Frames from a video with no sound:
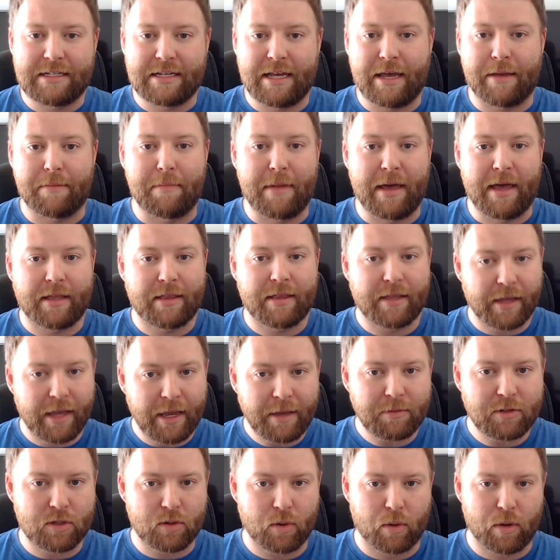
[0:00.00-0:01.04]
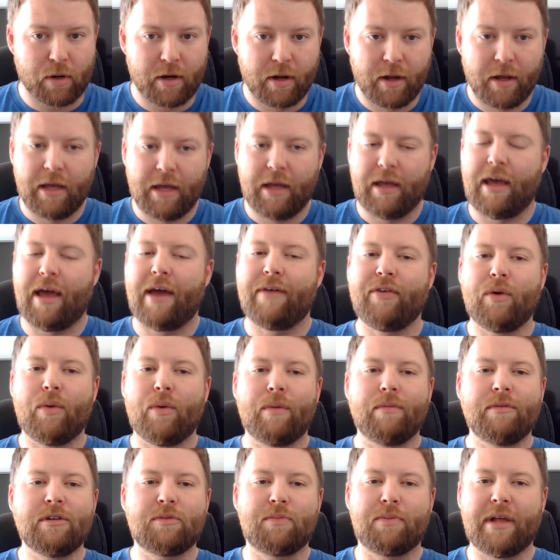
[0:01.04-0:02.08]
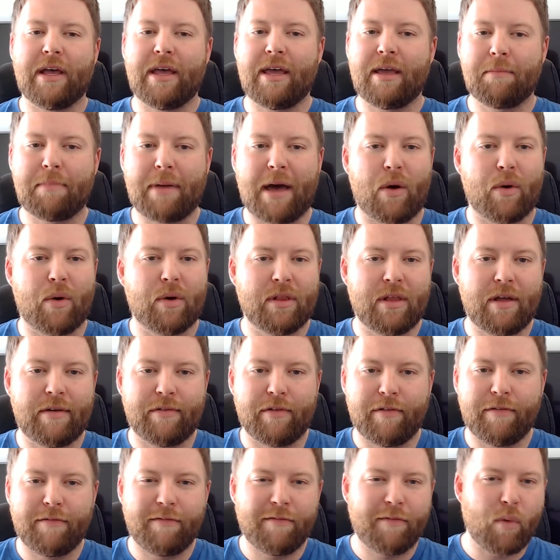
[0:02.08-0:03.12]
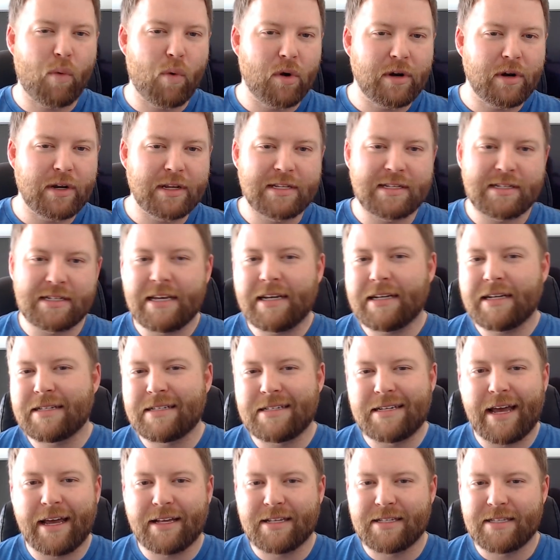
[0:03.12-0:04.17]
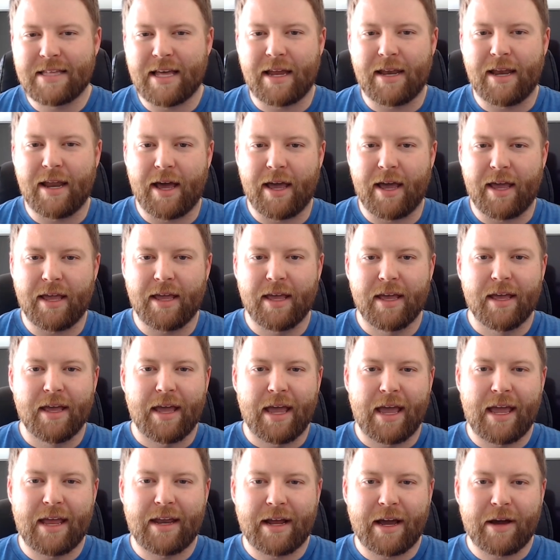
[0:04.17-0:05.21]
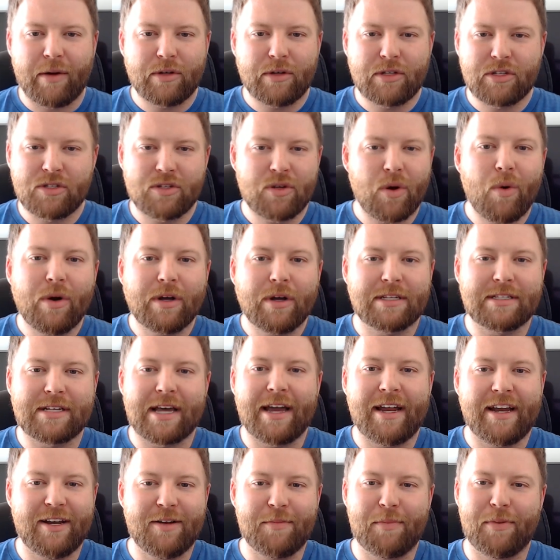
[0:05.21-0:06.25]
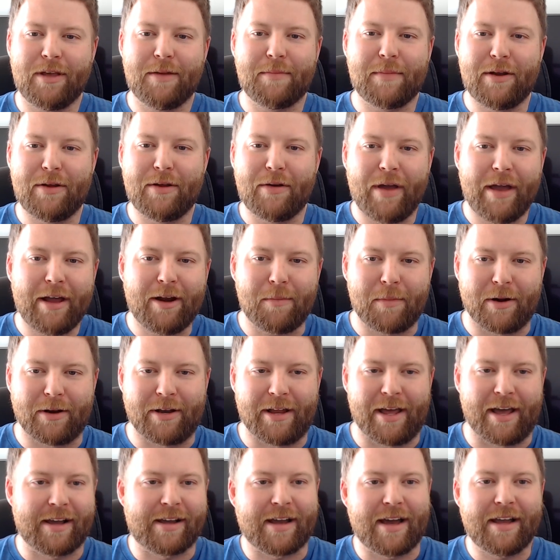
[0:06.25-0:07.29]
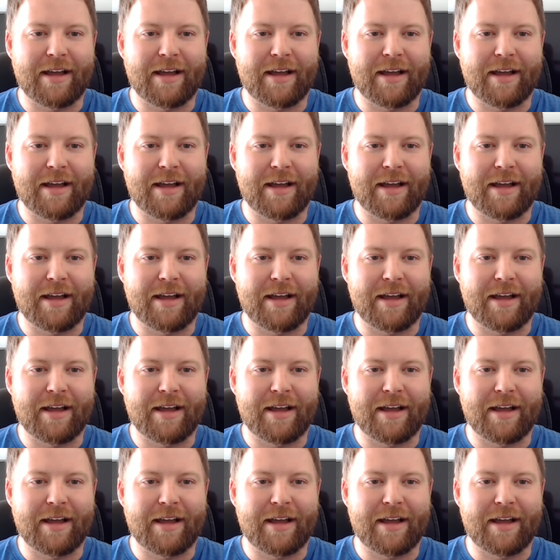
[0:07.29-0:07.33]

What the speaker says: I had met at the game store. Everyone was playing power level 4 to 6 decks that night, and I was so excited to play my new Animar deck.